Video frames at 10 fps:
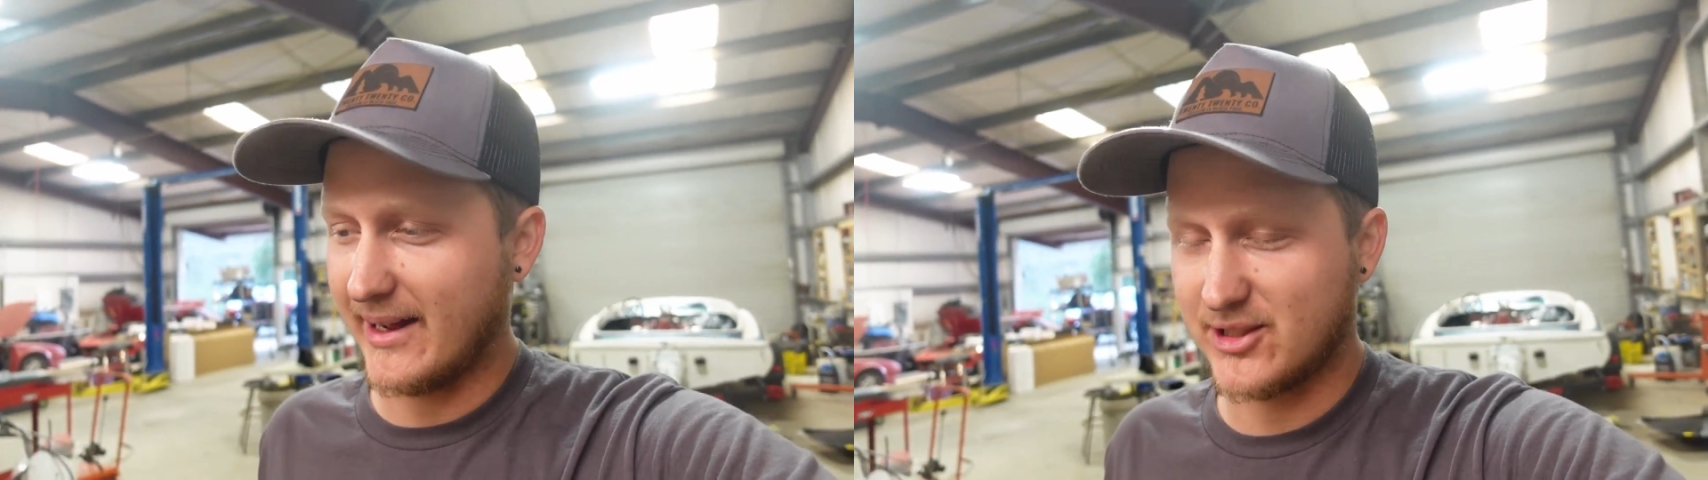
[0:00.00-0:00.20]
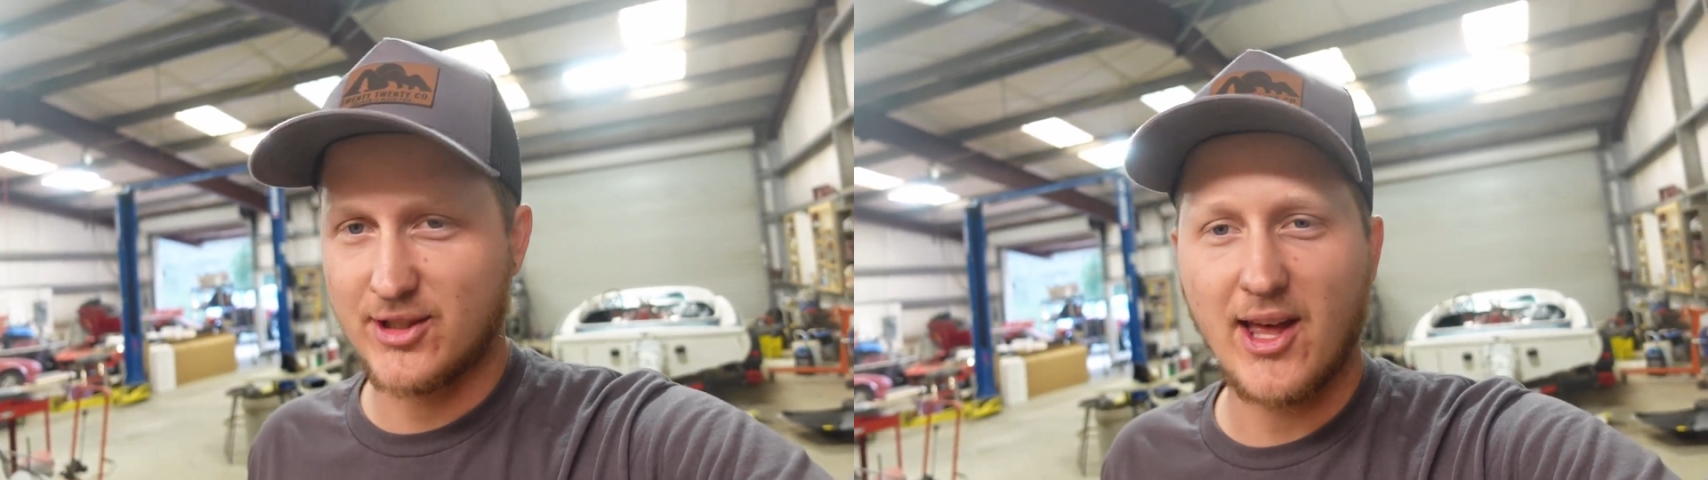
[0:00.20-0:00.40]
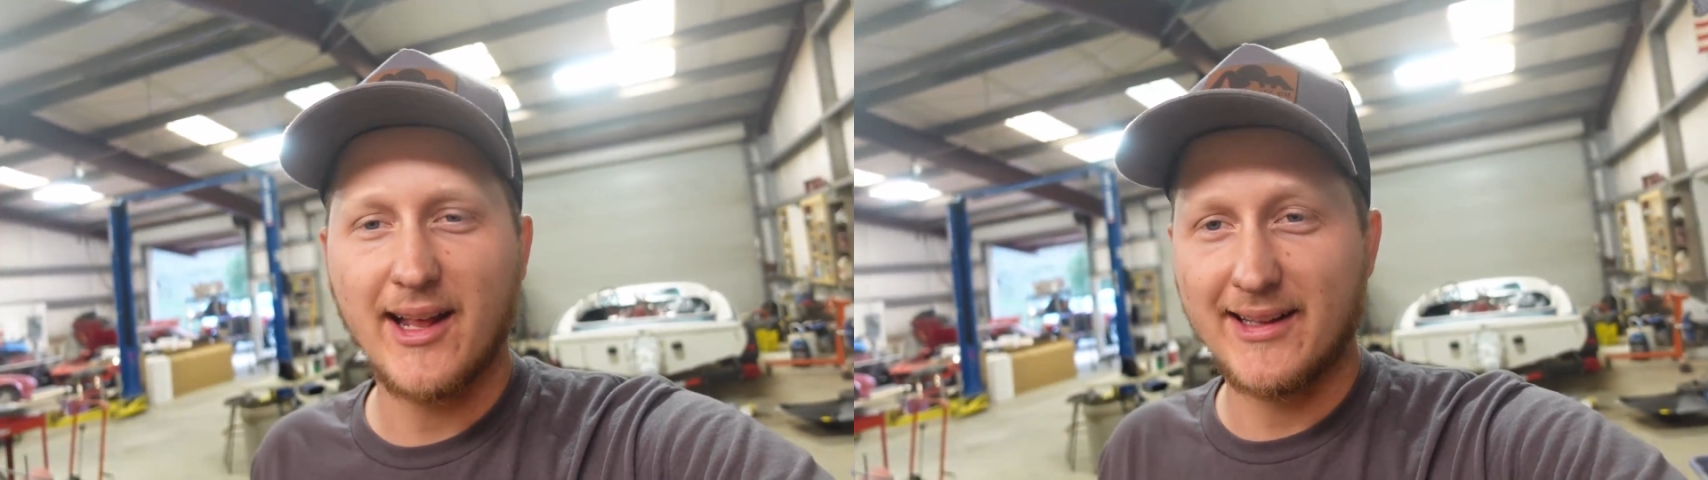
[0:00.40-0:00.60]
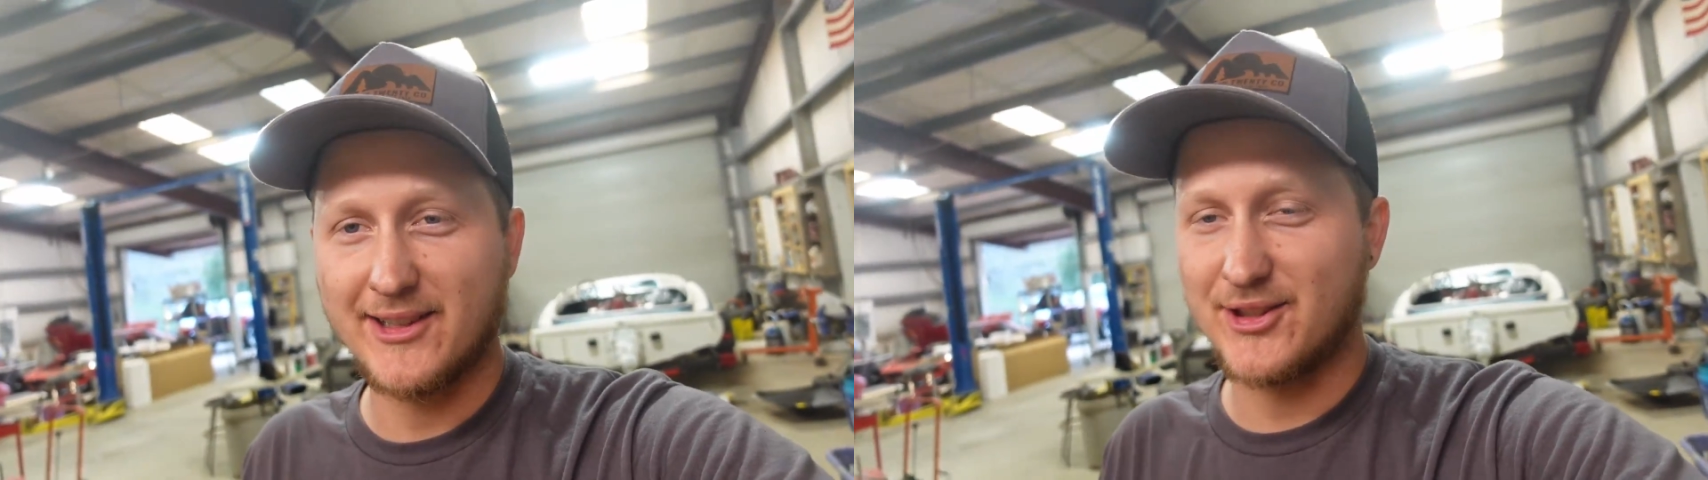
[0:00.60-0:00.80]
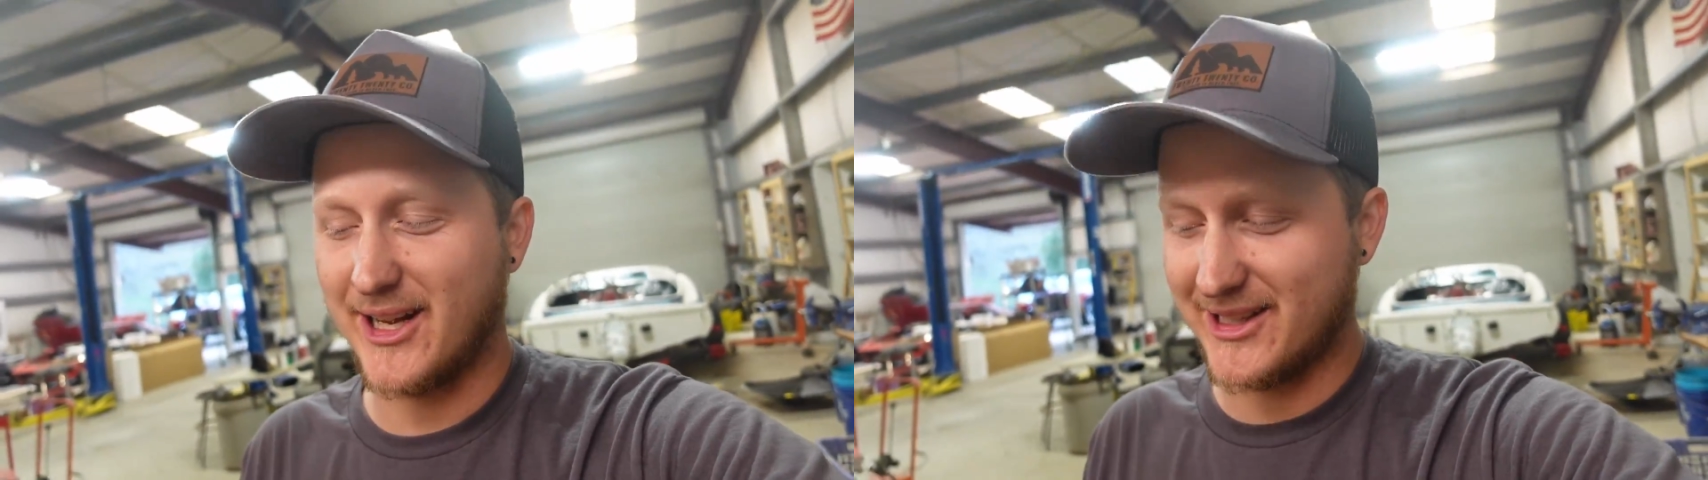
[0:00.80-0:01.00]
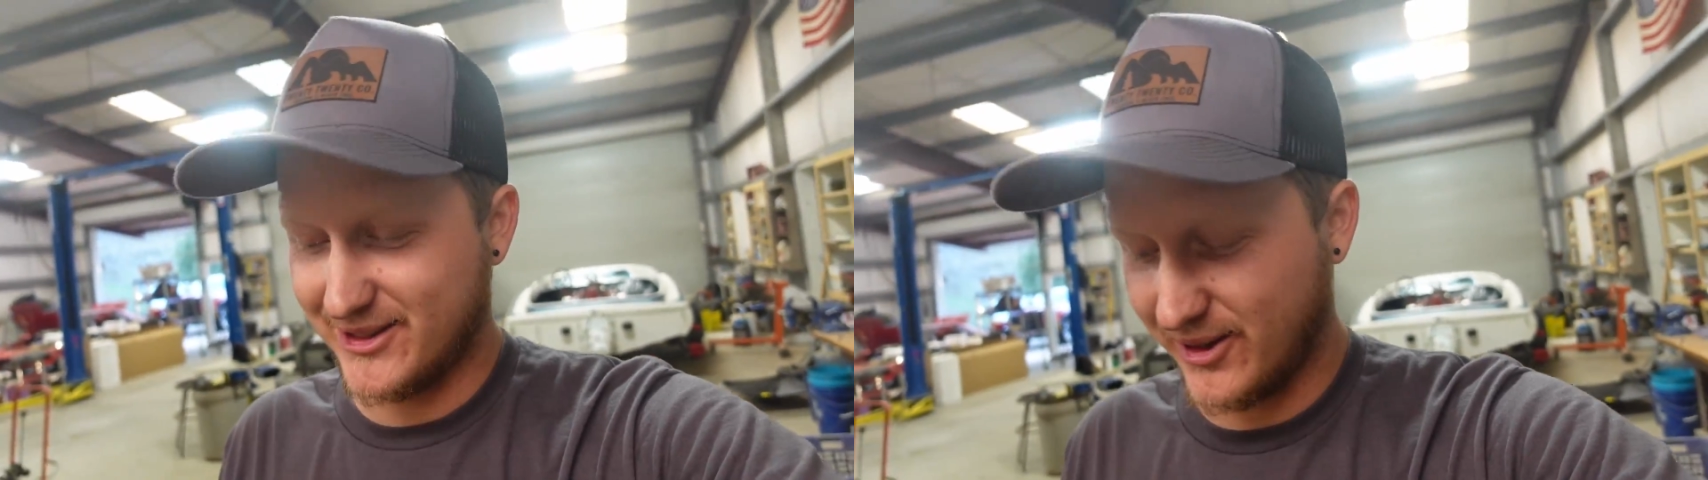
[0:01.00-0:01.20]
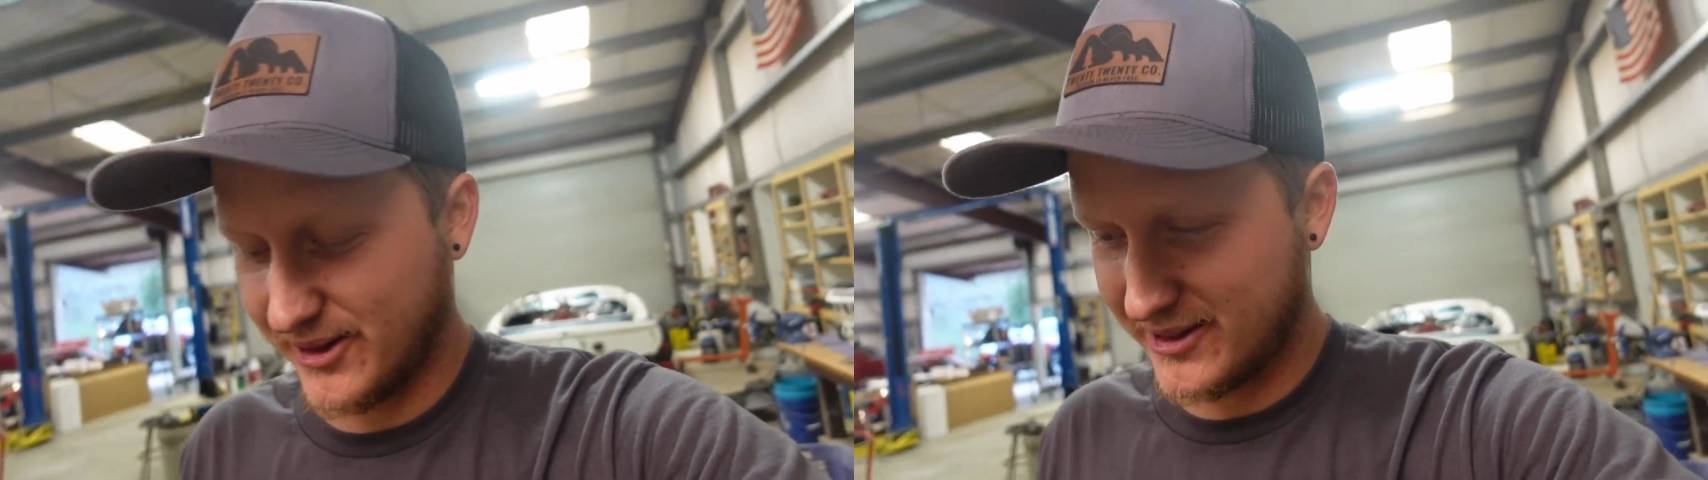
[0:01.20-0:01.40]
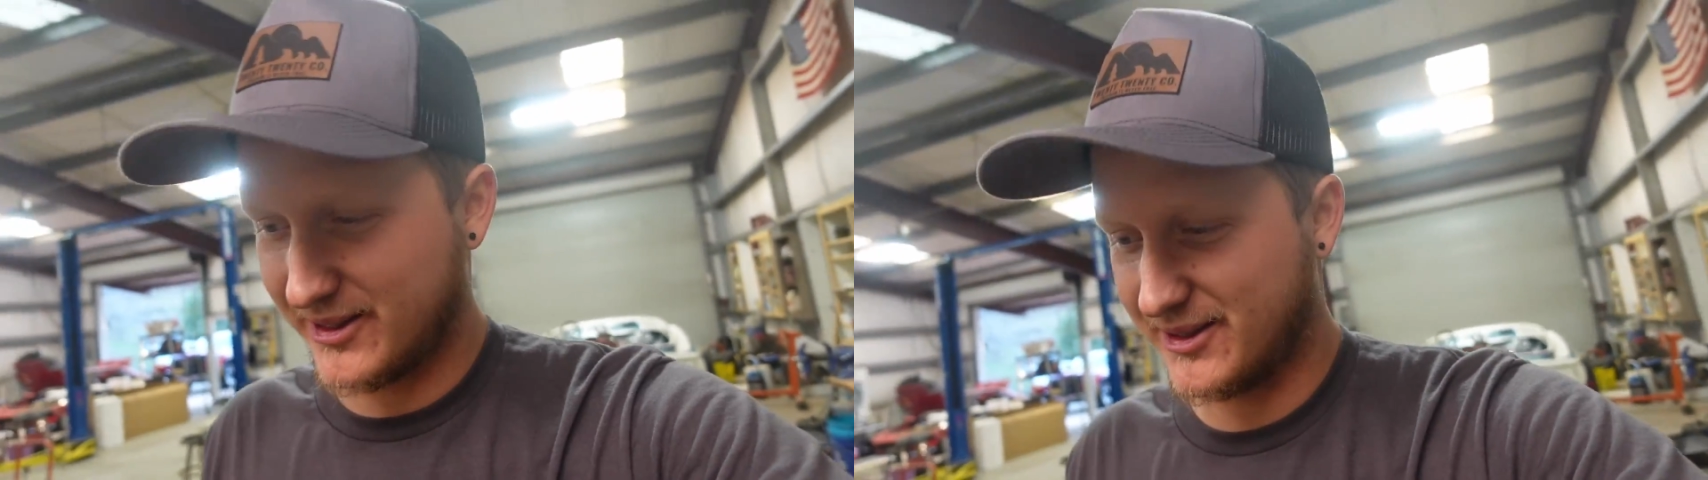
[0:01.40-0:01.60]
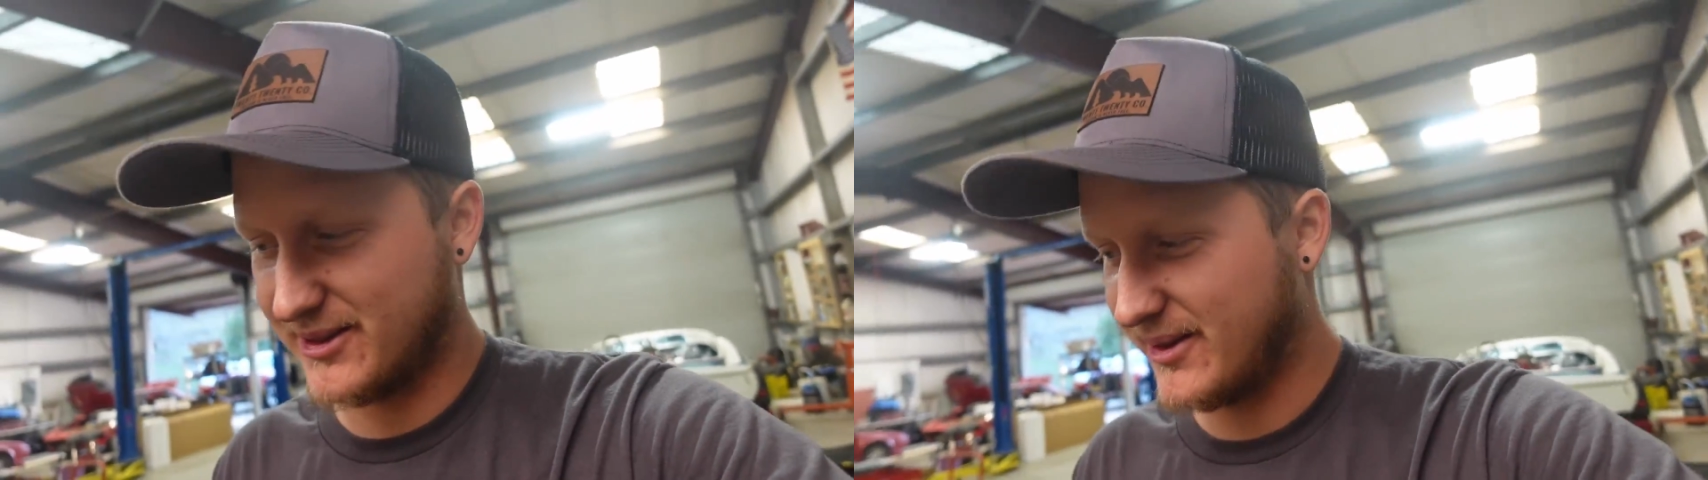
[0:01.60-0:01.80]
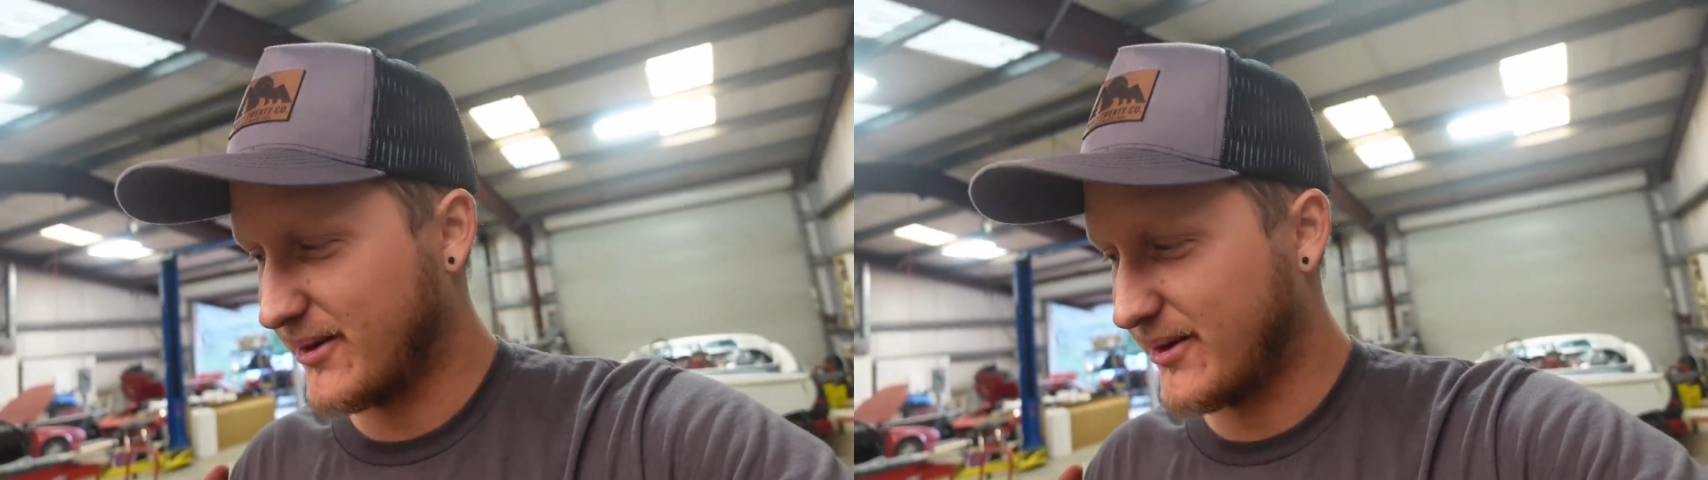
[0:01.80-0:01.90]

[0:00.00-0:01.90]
I just thought I'd let you guys know this is